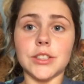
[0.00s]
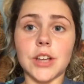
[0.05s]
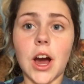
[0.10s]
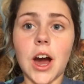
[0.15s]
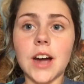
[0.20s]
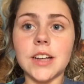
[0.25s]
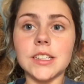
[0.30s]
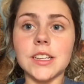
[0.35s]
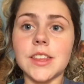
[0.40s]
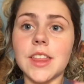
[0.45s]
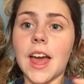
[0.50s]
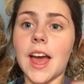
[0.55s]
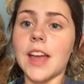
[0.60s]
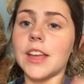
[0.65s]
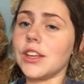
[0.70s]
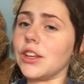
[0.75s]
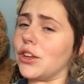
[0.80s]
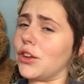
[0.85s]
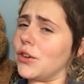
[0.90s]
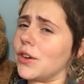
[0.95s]
Not
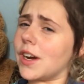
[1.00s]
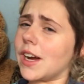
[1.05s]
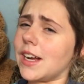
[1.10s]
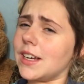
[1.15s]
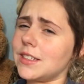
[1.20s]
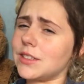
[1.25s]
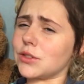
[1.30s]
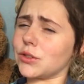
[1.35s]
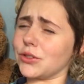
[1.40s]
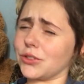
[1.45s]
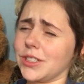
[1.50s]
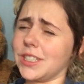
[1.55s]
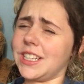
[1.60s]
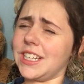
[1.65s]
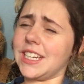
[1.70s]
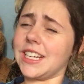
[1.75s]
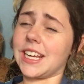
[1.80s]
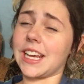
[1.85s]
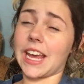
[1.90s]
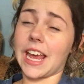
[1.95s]
that you guys
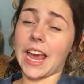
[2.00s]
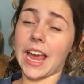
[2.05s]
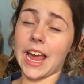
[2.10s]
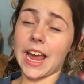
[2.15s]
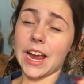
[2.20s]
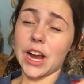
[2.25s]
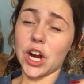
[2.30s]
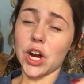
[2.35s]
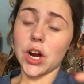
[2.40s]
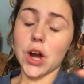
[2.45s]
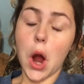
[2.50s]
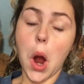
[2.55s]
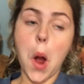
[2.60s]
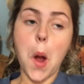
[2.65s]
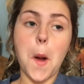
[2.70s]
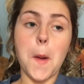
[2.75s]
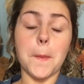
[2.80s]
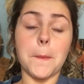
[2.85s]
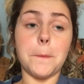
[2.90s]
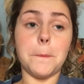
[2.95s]
really care,
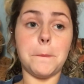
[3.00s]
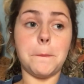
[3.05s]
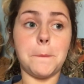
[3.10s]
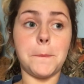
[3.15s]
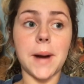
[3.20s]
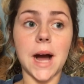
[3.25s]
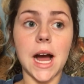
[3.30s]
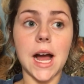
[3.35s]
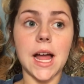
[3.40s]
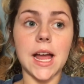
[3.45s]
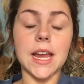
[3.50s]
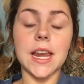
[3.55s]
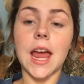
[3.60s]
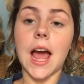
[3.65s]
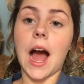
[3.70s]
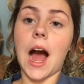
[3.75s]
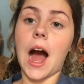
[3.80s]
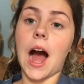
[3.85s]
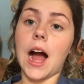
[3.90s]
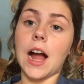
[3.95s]
but
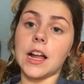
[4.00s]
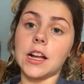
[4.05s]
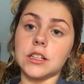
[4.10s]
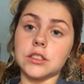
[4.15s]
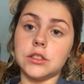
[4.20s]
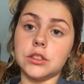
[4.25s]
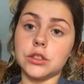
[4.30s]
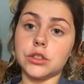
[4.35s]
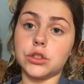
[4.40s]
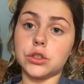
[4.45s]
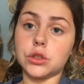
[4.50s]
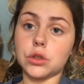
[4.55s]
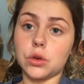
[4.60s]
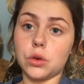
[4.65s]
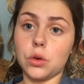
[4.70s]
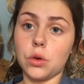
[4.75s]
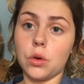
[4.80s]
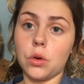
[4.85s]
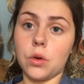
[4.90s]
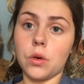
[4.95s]
I got to
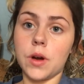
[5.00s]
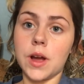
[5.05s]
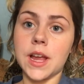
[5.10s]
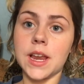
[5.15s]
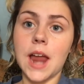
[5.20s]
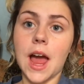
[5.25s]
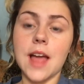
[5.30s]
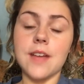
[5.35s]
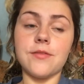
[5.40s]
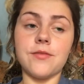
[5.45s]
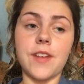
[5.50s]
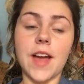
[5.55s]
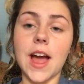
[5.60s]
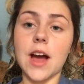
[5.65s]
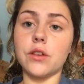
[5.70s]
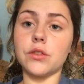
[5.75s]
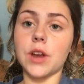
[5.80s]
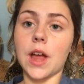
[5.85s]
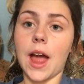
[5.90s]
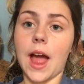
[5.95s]
school and I
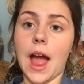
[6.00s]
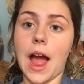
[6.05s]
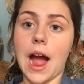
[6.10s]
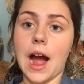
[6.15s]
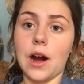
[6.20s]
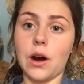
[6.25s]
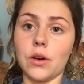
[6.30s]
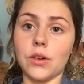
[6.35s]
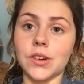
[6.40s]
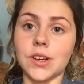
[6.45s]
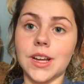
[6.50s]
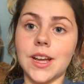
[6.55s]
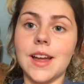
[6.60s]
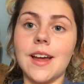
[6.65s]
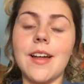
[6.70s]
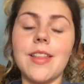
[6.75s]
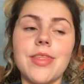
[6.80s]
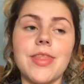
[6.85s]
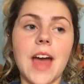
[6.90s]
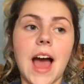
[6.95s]
found out
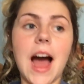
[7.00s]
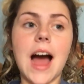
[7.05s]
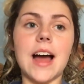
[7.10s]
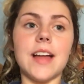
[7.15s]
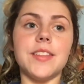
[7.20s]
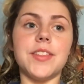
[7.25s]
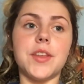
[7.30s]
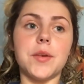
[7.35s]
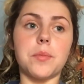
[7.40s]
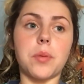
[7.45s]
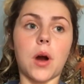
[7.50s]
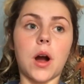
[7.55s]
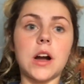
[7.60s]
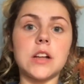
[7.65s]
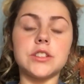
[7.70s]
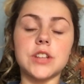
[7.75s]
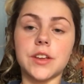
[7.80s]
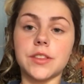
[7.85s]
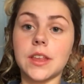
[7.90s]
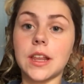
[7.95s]
that the
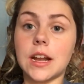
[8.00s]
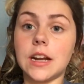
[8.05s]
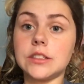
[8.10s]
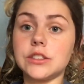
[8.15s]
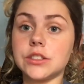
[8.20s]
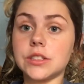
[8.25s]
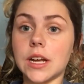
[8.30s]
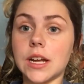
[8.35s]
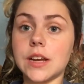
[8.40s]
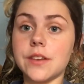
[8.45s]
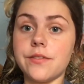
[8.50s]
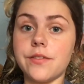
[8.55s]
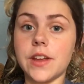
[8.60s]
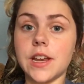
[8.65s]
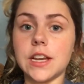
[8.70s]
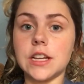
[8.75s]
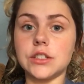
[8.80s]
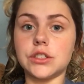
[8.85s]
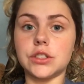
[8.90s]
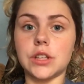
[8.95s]
project that I just had to
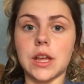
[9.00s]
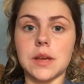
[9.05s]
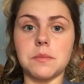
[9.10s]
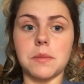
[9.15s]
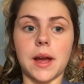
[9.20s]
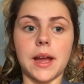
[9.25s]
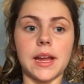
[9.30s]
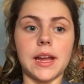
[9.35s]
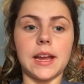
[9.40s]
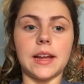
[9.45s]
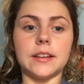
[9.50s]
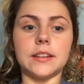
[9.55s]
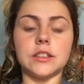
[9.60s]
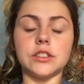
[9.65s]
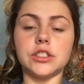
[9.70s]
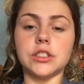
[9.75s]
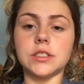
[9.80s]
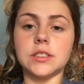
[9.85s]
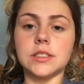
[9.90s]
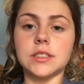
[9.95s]
finish, like my
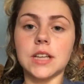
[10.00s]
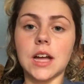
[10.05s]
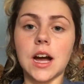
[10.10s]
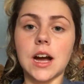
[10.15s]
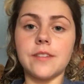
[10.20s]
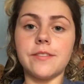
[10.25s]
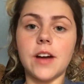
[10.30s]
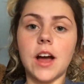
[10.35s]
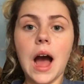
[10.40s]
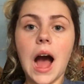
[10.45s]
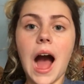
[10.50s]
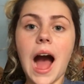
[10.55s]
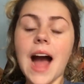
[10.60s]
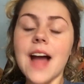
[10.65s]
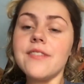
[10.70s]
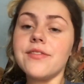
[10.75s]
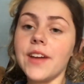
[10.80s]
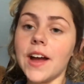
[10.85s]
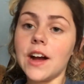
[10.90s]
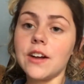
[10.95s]
English and stuff,
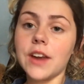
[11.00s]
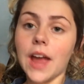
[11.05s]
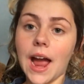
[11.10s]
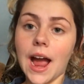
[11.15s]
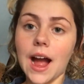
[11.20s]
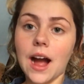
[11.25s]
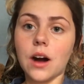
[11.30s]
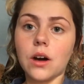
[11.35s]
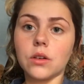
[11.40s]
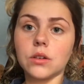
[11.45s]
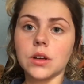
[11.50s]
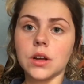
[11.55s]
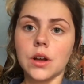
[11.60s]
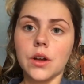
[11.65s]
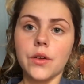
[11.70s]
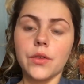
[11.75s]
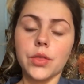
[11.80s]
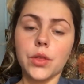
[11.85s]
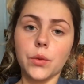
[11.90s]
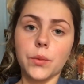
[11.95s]
I found out
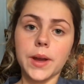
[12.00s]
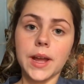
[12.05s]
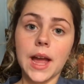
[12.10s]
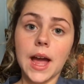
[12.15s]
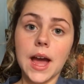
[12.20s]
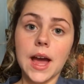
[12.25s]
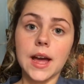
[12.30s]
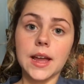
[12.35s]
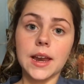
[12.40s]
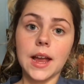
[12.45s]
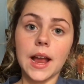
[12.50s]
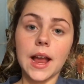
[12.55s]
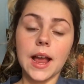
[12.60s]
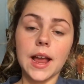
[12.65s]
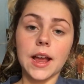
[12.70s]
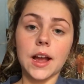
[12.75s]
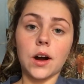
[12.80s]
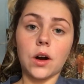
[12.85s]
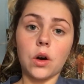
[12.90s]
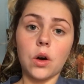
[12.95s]
that we had
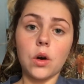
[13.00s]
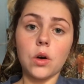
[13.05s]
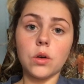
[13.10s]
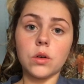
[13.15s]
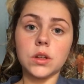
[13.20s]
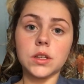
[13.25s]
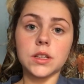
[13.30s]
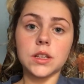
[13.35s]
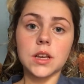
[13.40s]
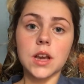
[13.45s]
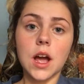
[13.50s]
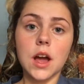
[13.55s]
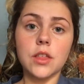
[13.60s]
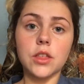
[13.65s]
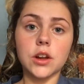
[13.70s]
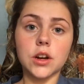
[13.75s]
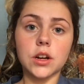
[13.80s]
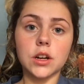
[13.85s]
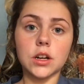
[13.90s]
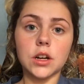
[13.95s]
a whole
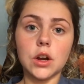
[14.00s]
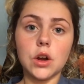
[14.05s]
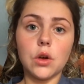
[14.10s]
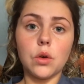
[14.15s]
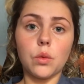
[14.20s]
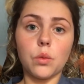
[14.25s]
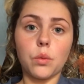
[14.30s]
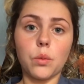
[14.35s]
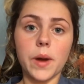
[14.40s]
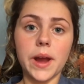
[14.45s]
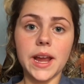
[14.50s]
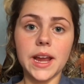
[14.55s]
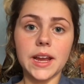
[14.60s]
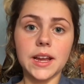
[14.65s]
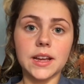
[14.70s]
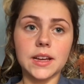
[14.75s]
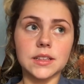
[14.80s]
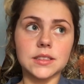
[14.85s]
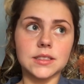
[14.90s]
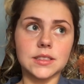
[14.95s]
nother
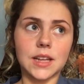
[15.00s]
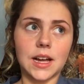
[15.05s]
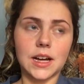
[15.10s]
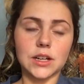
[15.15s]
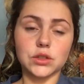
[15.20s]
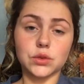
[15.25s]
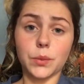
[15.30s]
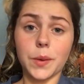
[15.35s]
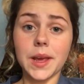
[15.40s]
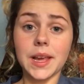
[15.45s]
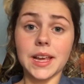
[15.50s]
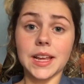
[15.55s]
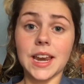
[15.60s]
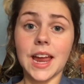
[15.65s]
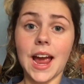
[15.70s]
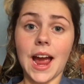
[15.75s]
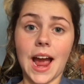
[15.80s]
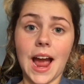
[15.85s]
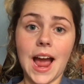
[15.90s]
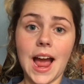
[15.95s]
week/week and
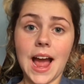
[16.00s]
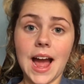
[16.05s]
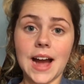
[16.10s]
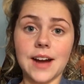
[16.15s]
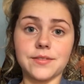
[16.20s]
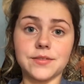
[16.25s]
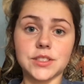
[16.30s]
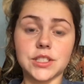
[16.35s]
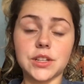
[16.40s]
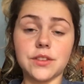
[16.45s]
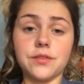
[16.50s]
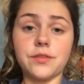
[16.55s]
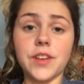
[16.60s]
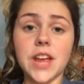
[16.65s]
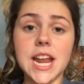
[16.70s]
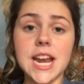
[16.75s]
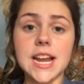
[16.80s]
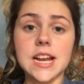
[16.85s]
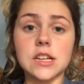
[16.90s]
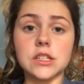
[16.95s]
a half to
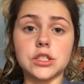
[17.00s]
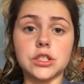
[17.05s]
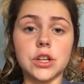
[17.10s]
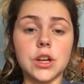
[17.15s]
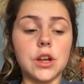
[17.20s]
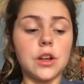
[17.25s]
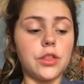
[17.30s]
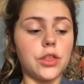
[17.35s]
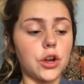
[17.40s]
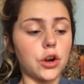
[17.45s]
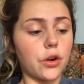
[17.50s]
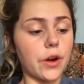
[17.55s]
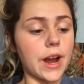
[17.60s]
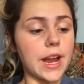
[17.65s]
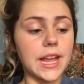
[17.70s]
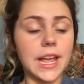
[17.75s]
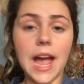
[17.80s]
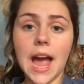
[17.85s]
finish the Great